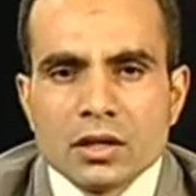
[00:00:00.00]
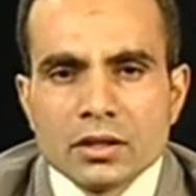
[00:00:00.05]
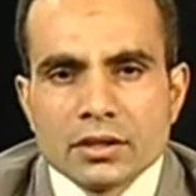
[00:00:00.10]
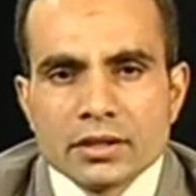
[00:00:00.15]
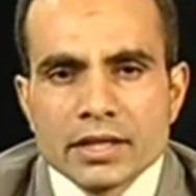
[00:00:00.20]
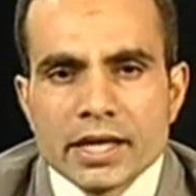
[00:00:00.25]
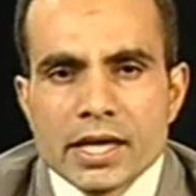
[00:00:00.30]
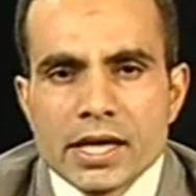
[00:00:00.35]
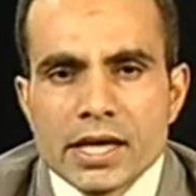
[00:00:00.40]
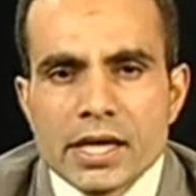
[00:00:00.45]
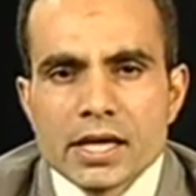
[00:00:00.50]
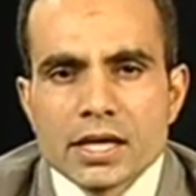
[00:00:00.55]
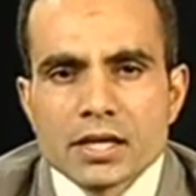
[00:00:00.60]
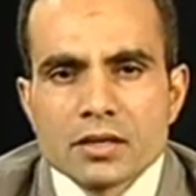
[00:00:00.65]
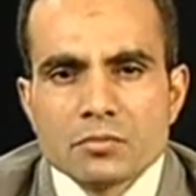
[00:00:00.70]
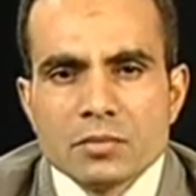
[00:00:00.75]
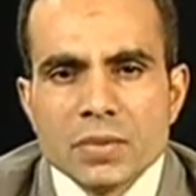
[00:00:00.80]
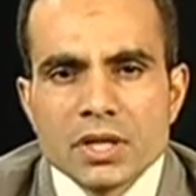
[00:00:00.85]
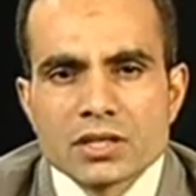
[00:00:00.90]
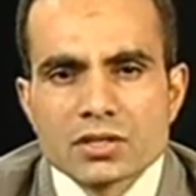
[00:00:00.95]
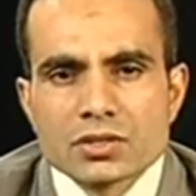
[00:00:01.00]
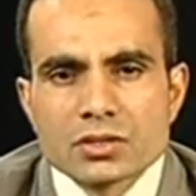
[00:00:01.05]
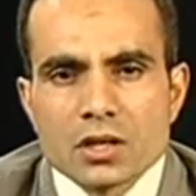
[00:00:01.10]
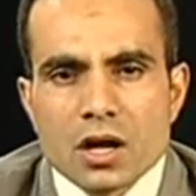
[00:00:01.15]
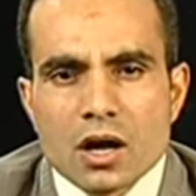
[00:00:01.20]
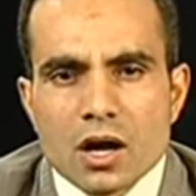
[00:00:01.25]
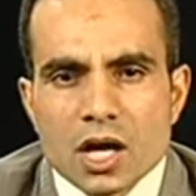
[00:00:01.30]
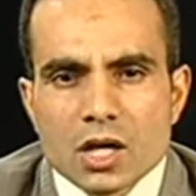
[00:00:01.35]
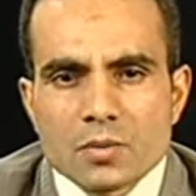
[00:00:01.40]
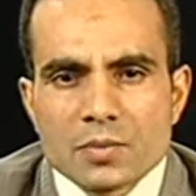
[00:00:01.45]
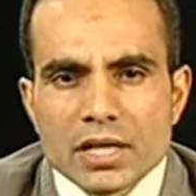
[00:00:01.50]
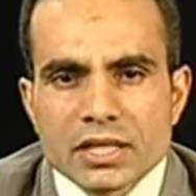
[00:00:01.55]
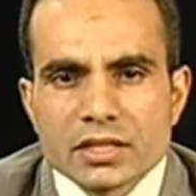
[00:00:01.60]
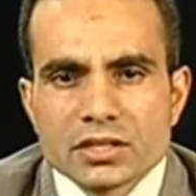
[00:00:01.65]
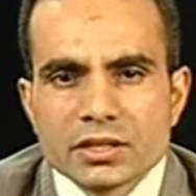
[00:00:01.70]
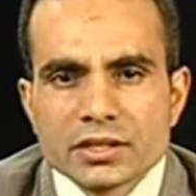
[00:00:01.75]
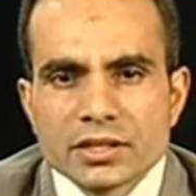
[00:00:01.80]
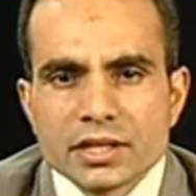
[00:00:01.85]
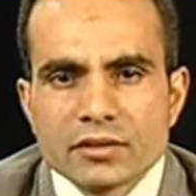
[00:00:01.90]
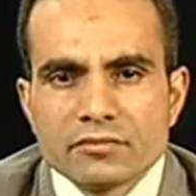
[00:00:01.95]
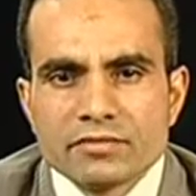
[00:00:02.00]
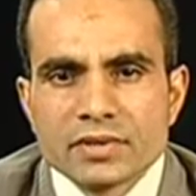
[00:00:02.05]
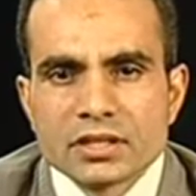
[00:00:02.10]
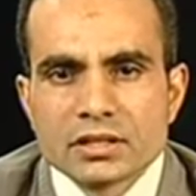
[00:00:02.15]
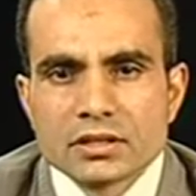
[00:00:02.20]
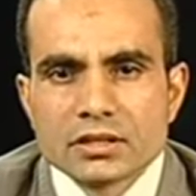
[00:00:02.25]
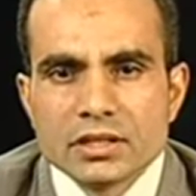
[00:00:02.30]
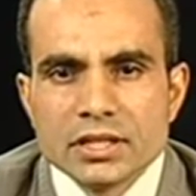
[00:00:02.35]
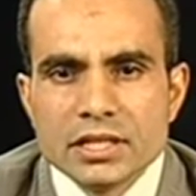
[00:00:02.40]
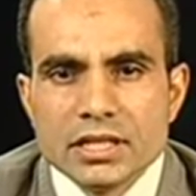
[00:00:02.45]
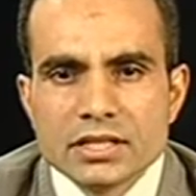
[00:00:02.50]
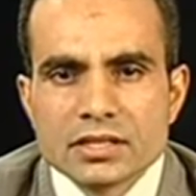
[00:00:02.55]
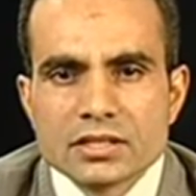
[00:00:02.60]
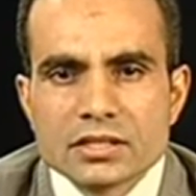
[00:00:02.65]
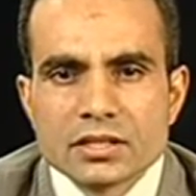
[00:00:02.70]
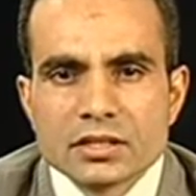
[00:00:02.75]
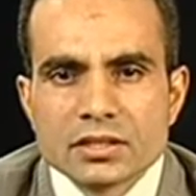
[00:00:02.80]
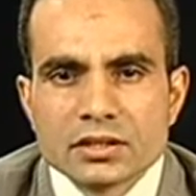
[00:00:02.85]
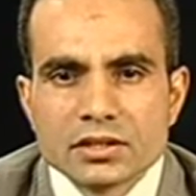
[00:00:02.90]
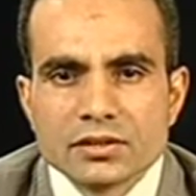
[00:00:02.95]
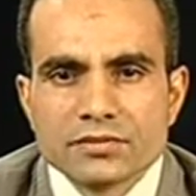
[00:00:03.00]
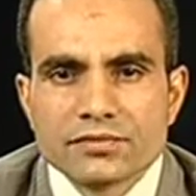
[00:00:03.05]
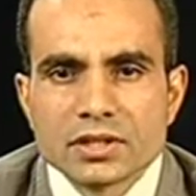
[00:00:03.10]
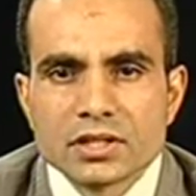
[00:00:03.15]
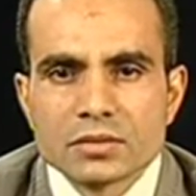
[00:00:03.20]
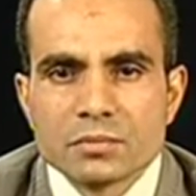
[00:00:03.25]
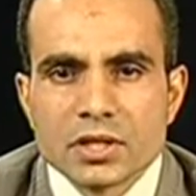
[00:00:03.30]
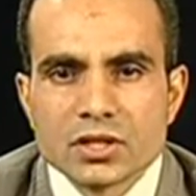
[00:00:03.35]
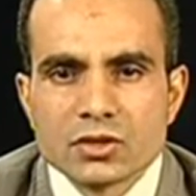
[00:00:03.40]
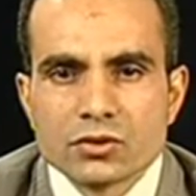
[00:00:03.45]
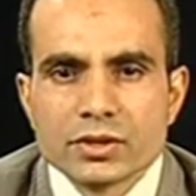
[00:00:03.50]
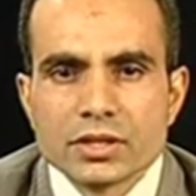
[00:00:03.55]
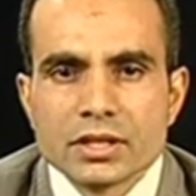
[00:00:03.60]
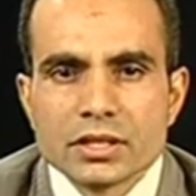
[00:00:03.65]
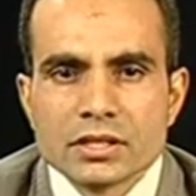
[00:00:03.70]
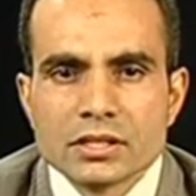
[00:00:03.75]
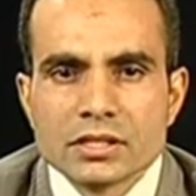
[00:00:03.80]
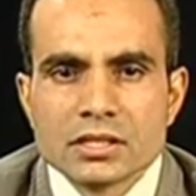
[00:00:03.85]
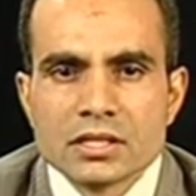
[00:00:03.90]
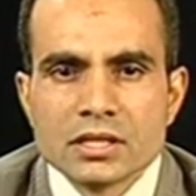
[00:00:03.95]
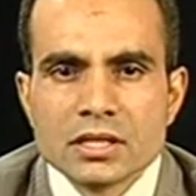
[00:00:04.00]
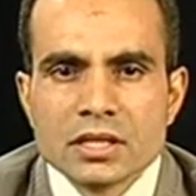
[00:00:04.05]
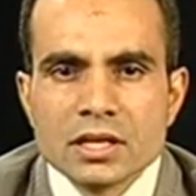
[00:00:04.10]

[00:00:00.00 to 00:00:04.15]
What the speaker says: They mixed R bacteria with these different materials,